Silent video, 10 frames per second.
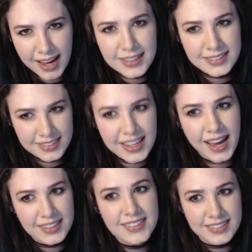there was a
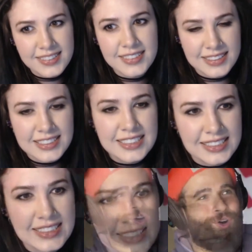character in San
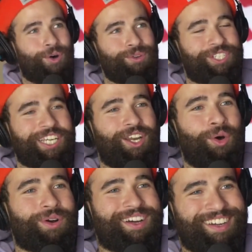Andreas called OG
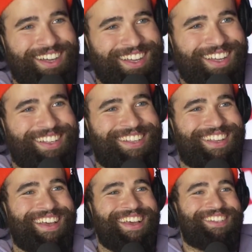Loke.
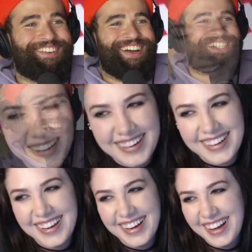So I
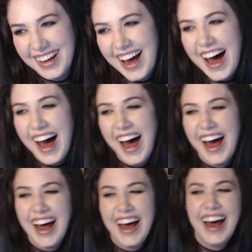changed my name to
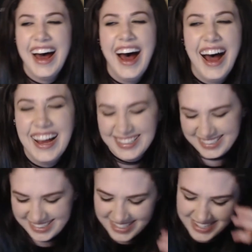OG Loke,
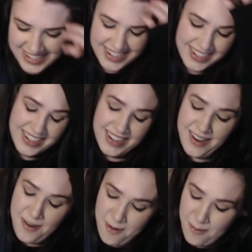and that was my
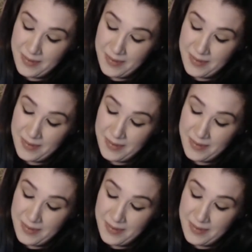name on